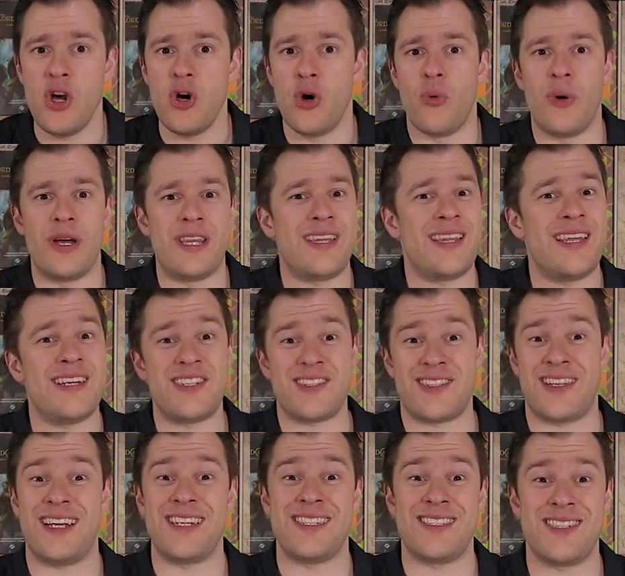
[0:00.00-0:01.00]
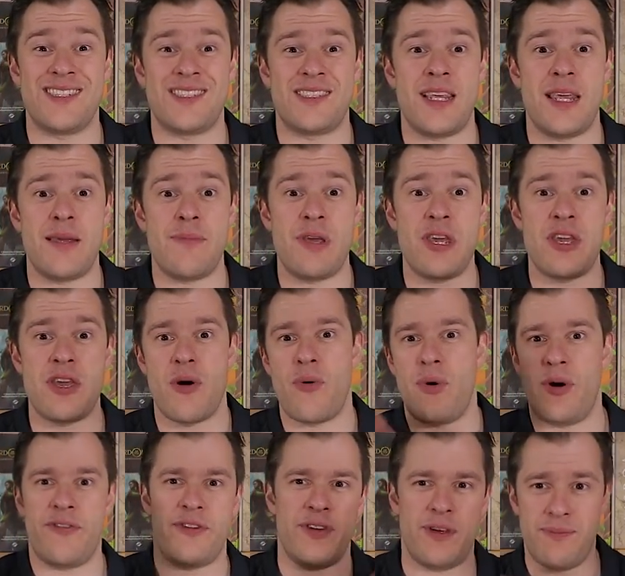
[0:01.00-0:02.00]
or whether they just like to see me
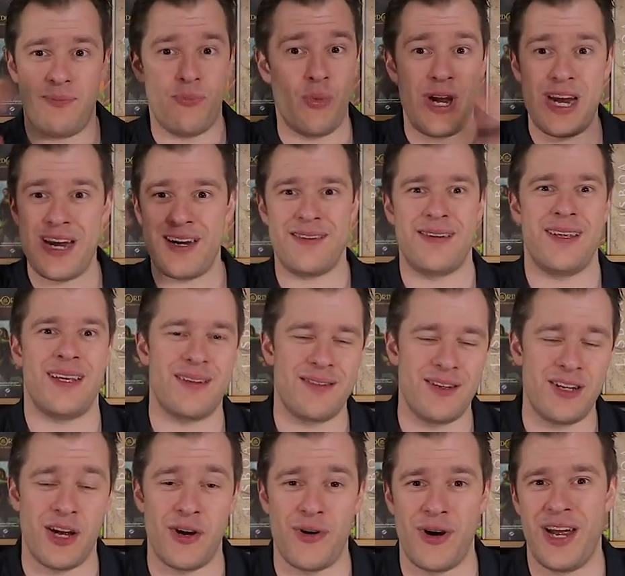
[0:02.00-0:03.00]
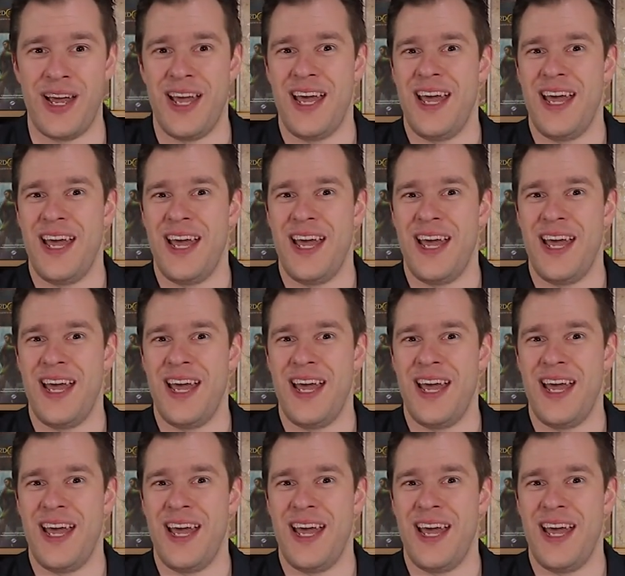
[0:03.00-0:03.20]
go off on a weird, you know,